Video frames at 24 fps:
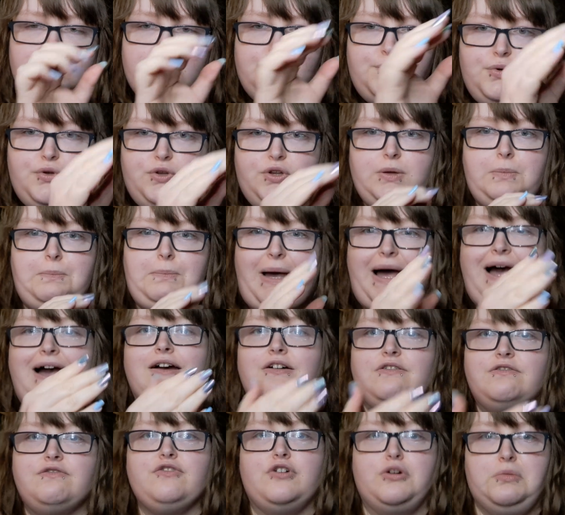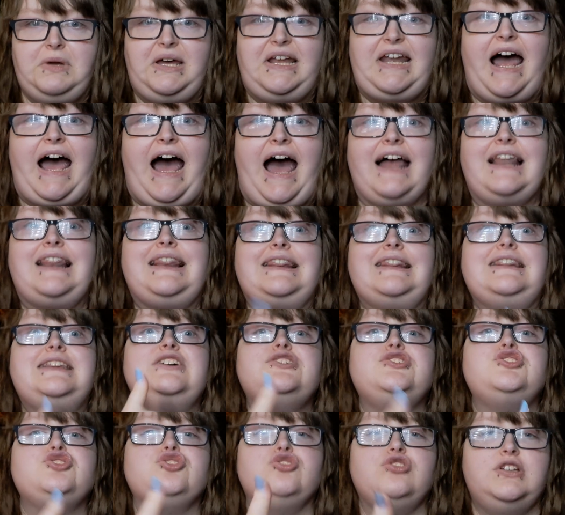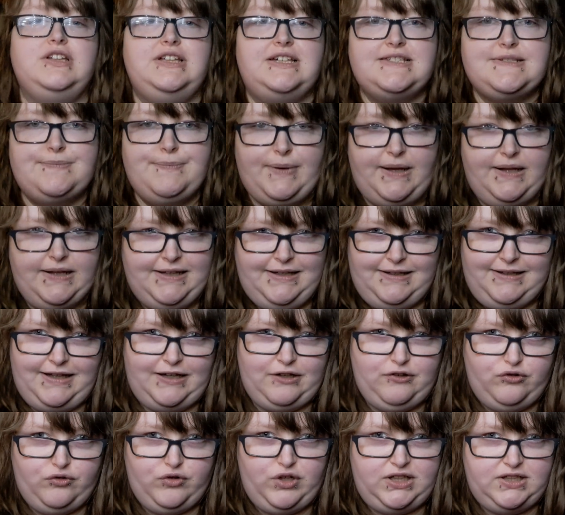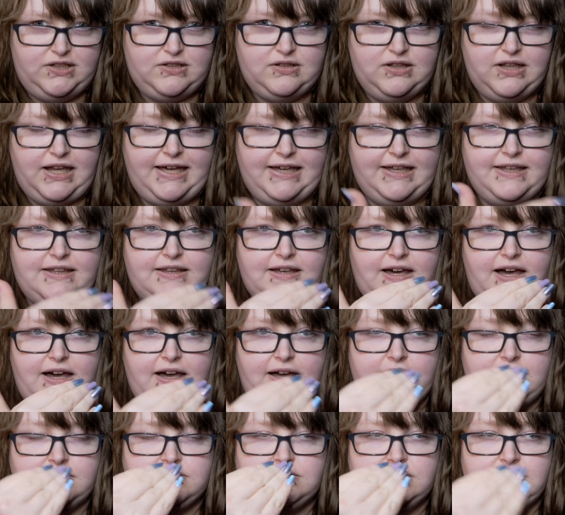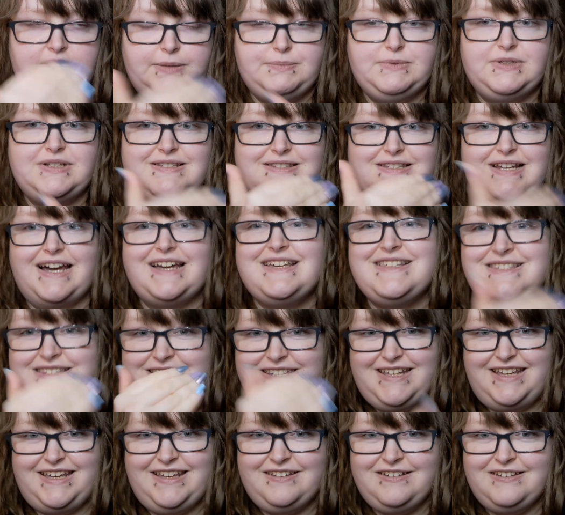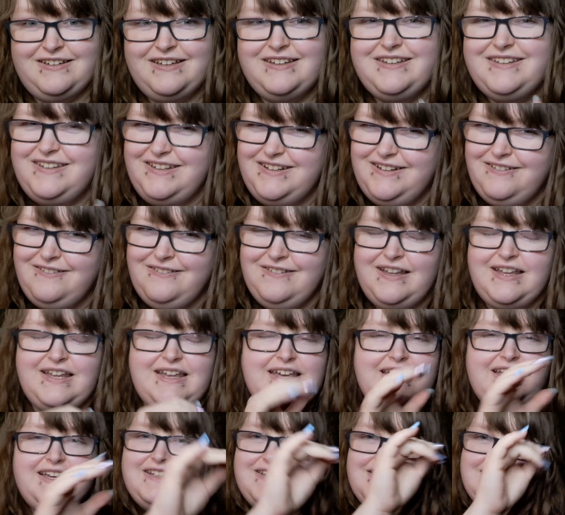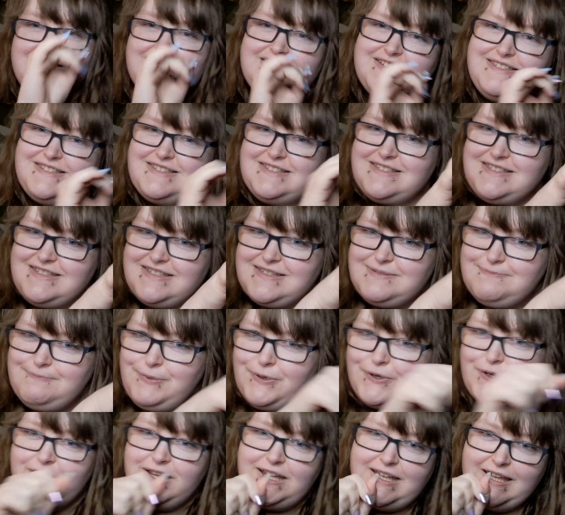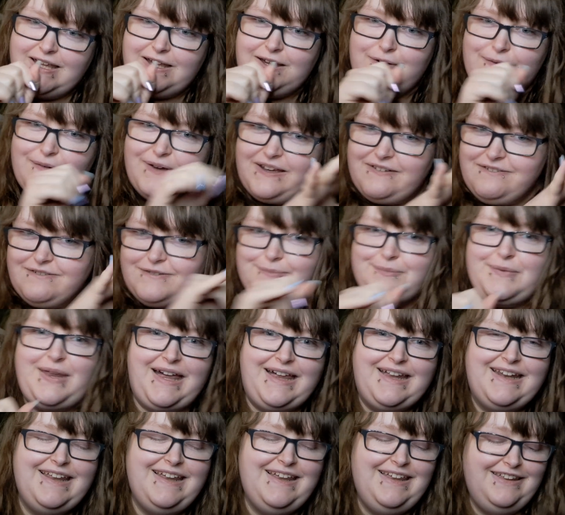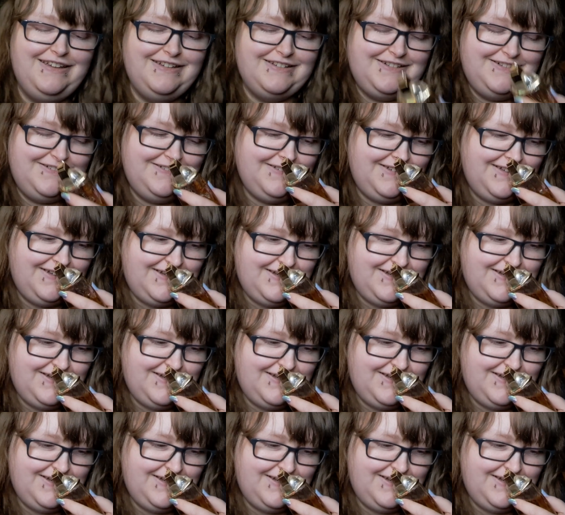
to pull it back from it literally smelling like green, like Lipton's iced tea, you know, just pulling it away from that, you know.